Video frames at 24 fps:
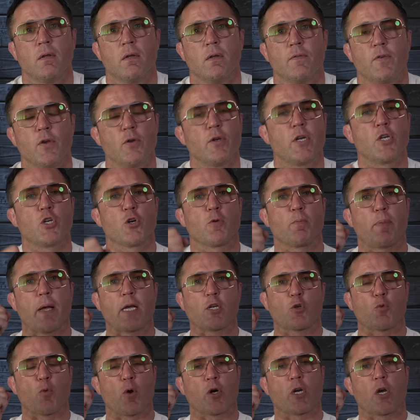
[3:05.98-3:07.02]
If you did your
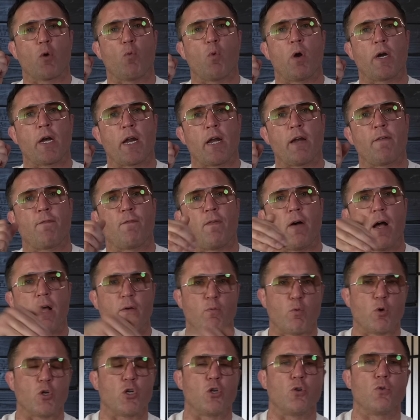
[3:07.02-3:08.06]
best work at 185,
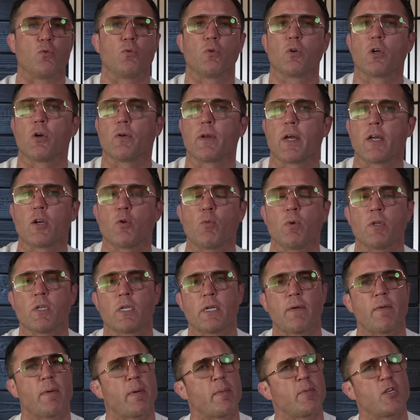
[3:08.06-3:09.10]
would you go down to
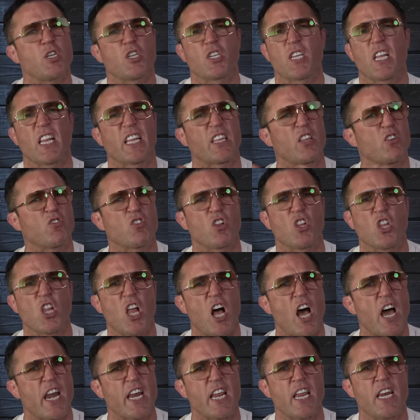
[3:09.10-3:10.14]
170? I'm just saying, like, there's a
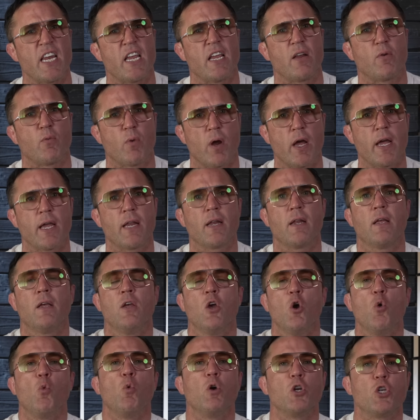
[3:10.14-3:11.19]
lot in it, right?
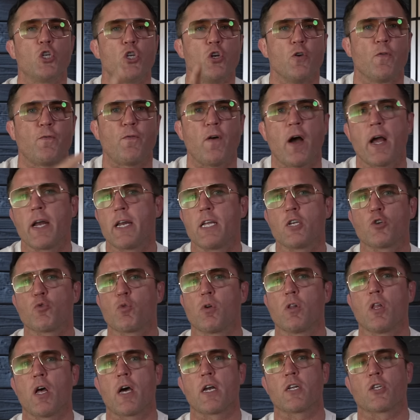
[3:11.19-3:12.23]
Would you fight
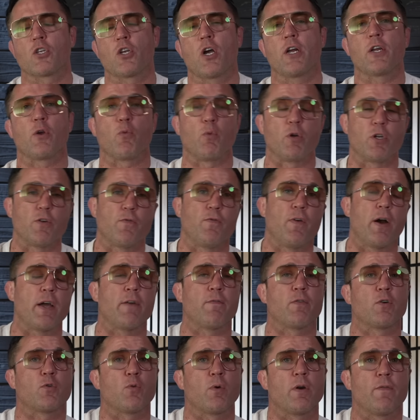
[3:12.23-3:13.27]
Israel Adesanya? Would you fight him
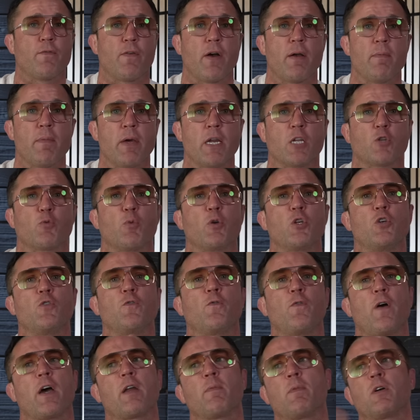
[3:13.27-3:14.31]
for 25 minutes? Would you
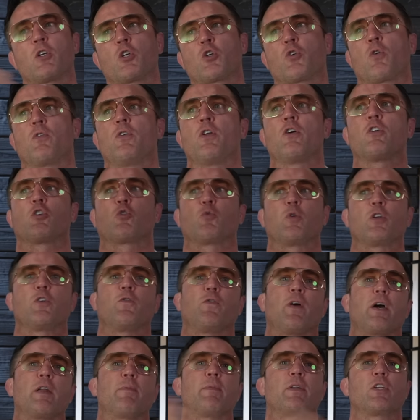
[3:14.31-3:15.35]
fight him on short notice? Would you
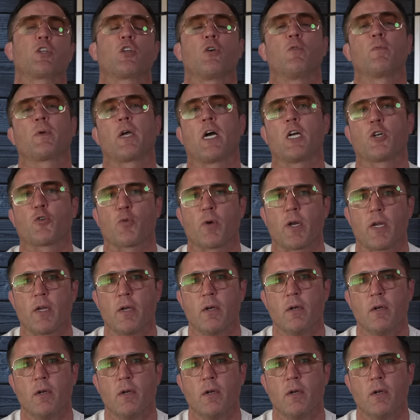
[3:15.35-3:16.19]
fight him in his home country?